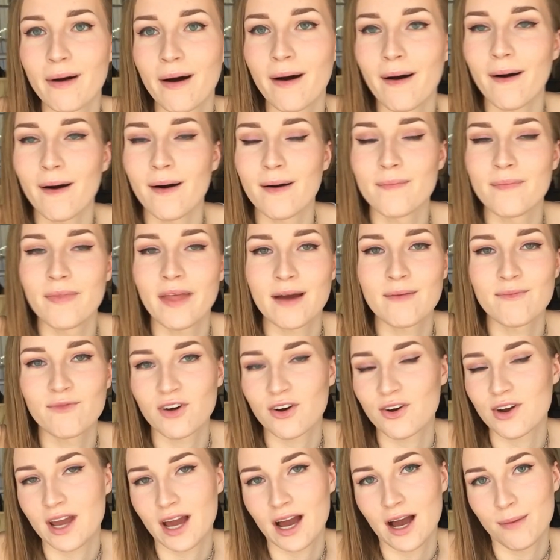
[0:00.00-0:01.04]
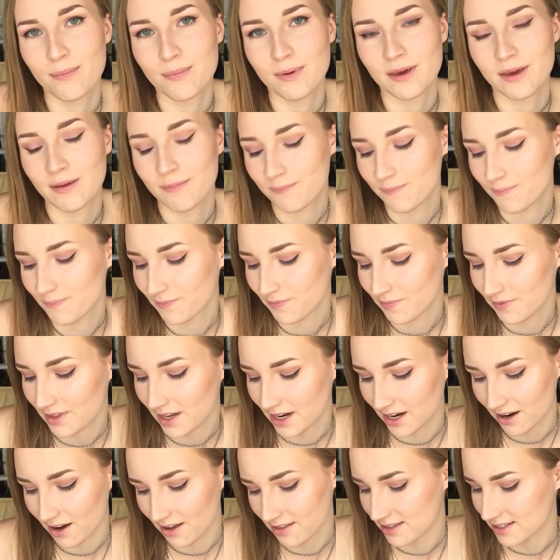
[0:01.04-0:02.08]
Um, I'm very happy that
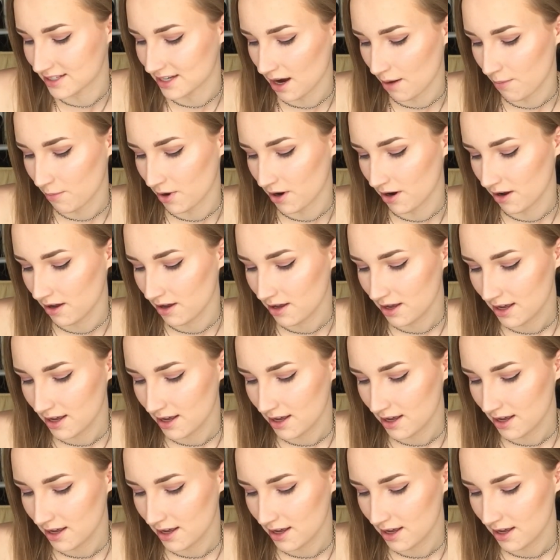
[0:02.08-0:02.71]
I got this camera.